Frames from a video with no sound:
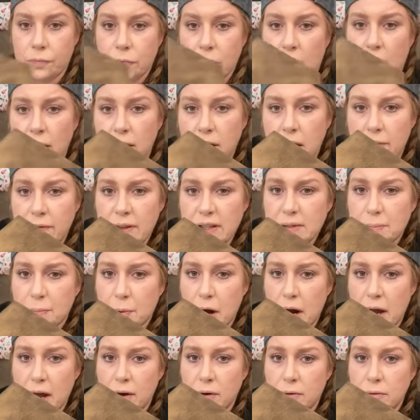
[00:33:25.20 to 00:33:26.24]
I love this
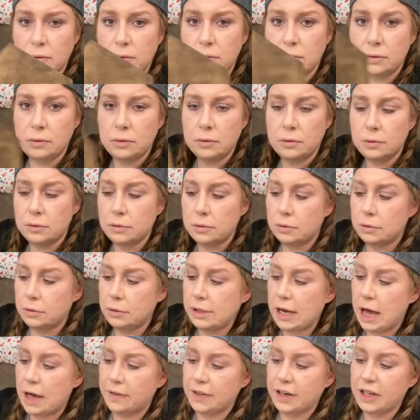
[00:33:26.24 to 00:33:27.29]
brown.
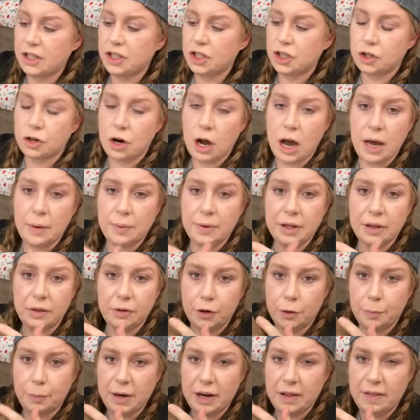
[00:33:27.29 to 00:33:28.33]
Now that it's dry with a
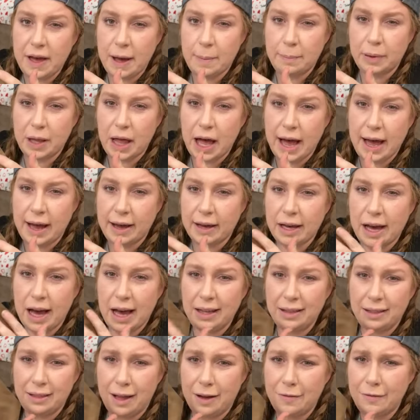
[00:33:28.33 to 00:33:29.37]
little bit of that black, I
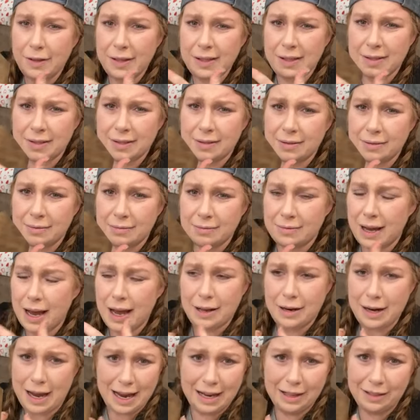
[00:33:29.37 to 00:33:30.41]
love this.
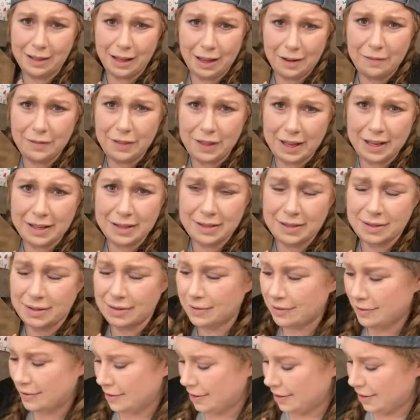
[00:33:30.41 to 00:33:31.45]
I love this.
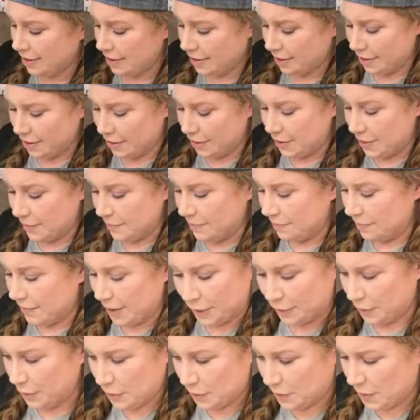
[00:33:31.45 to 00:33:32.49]
I
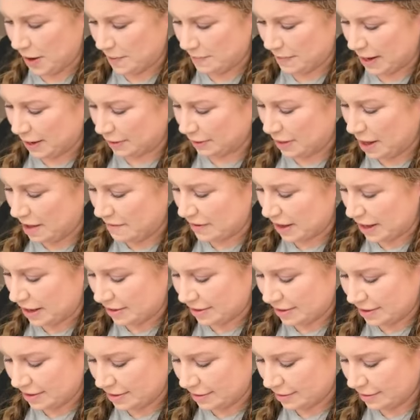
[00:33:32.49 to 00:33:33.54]
don't know why, but I love
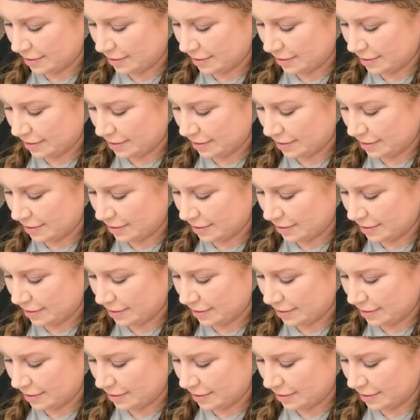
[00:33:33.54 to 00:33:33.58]
it.